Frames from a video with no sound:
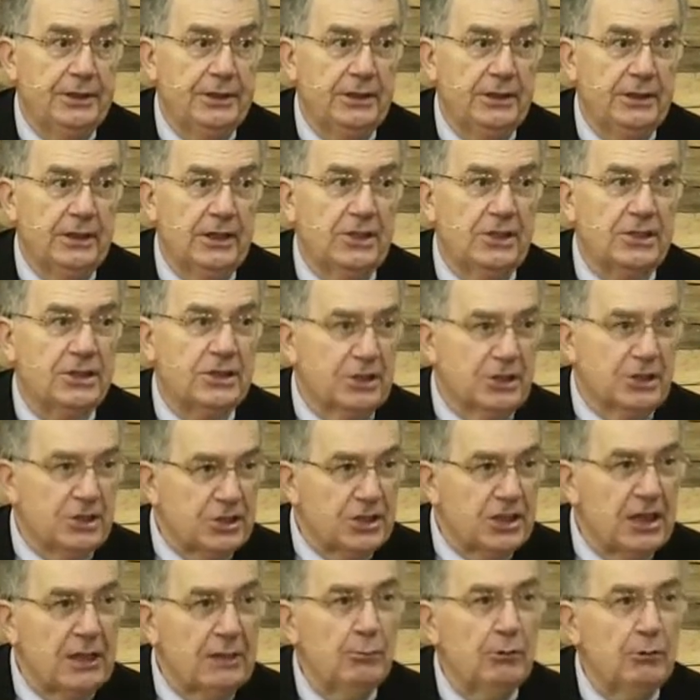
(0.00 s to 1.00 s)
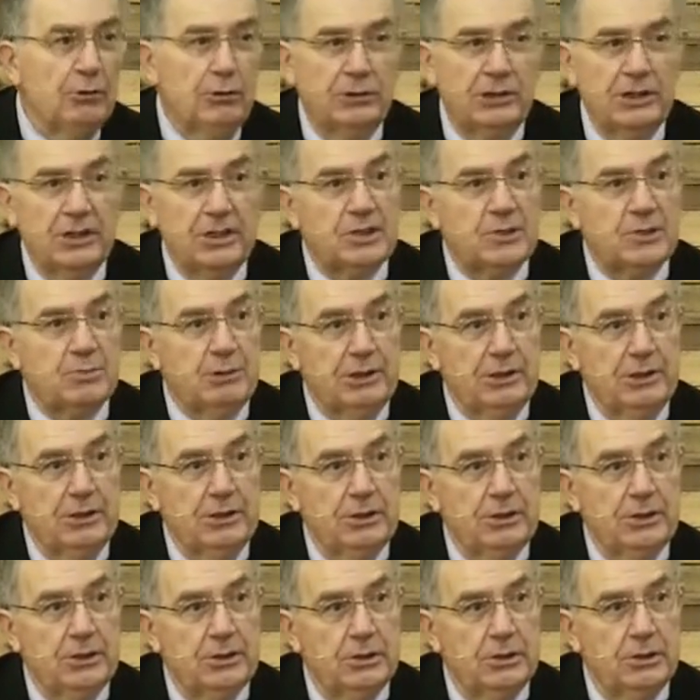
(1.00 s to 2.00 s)
It's the same Holy Spirit.
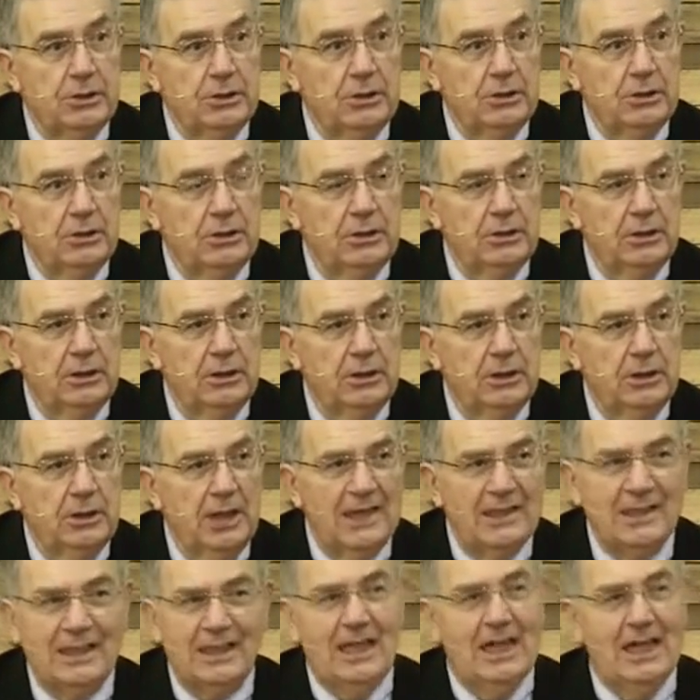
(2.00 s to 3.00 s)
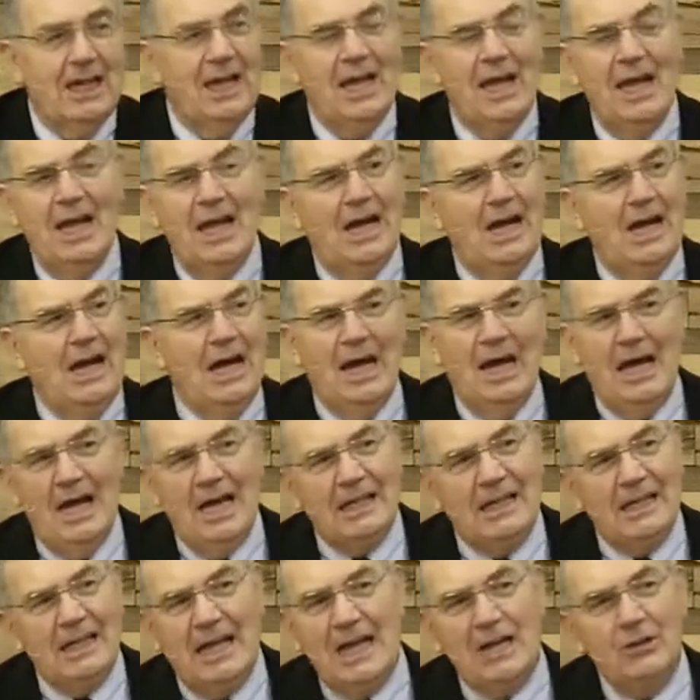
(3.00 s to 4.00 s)
I, I
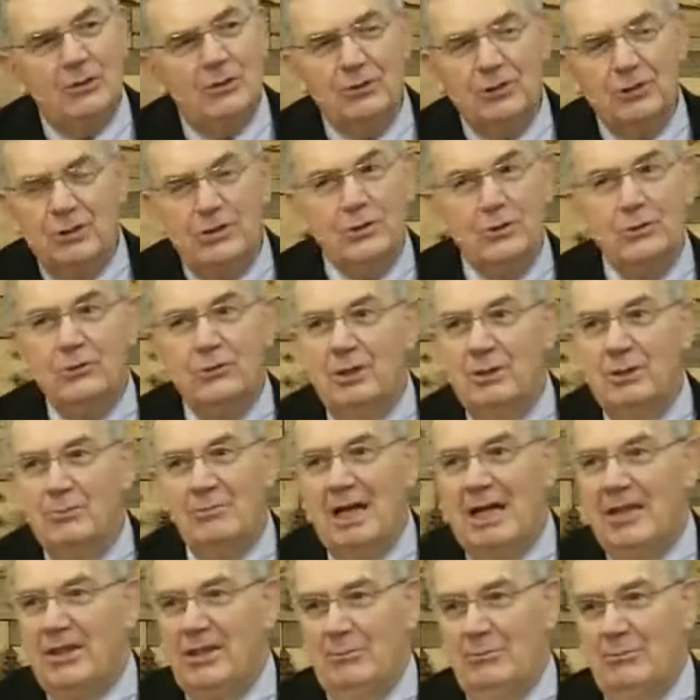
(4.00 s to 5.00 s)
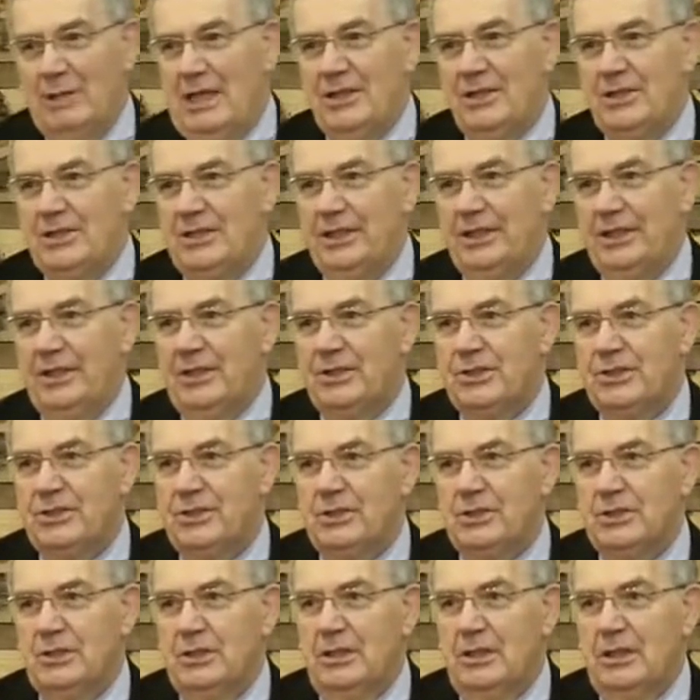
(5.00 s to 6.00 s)
cannot do the mathematics.
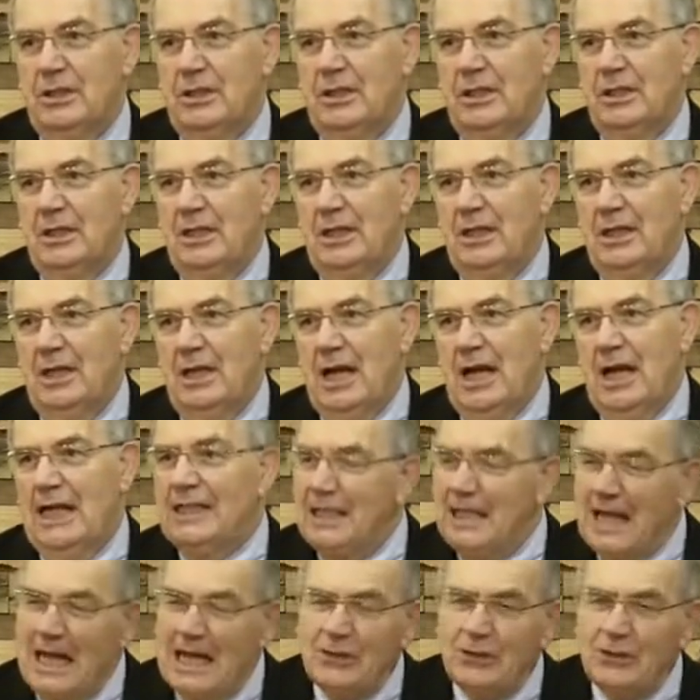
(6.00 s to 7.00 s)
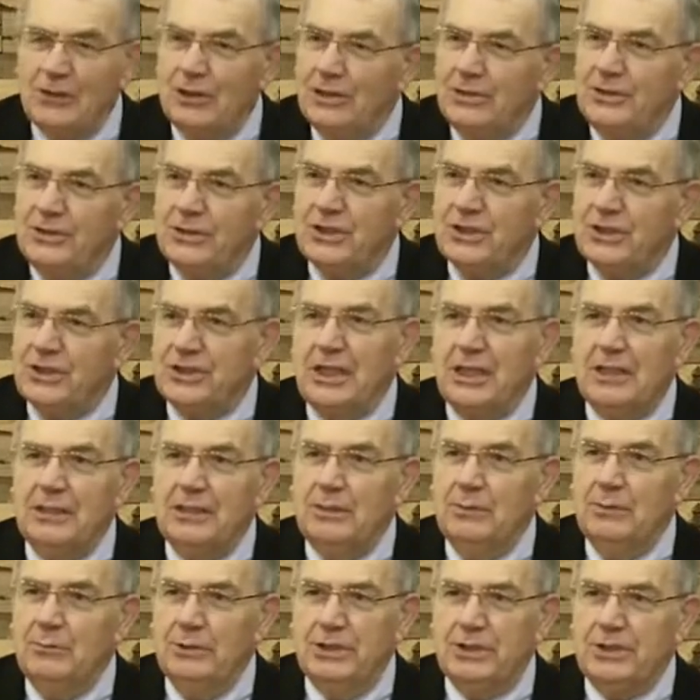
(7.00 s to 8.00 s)
I cannot understand
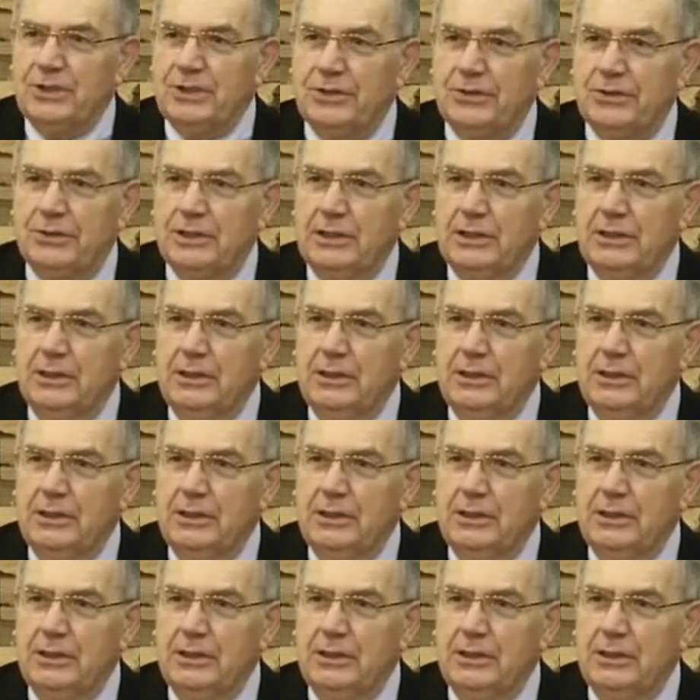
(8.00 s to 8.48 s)
the mystery,